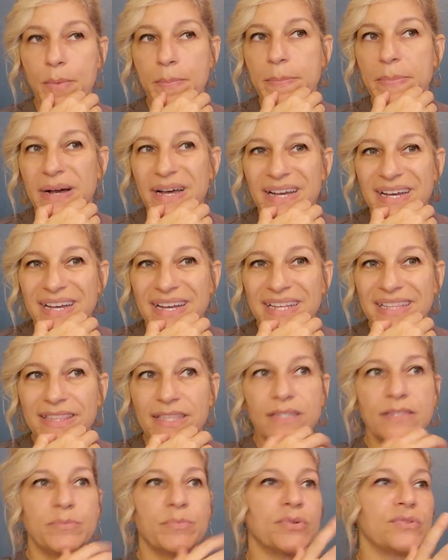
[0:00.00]
but
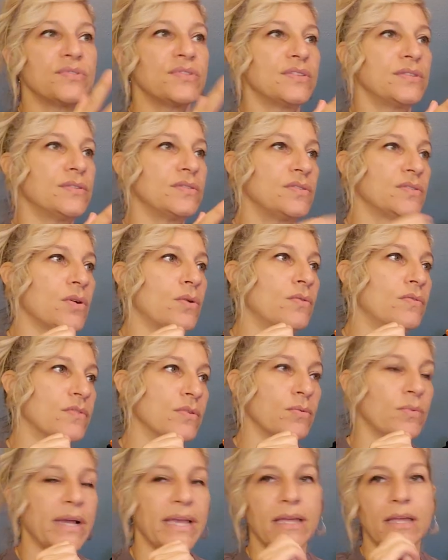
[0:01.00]
this person's
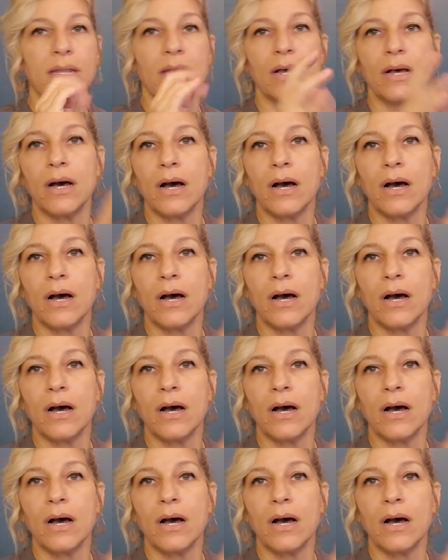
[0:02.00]
overweight.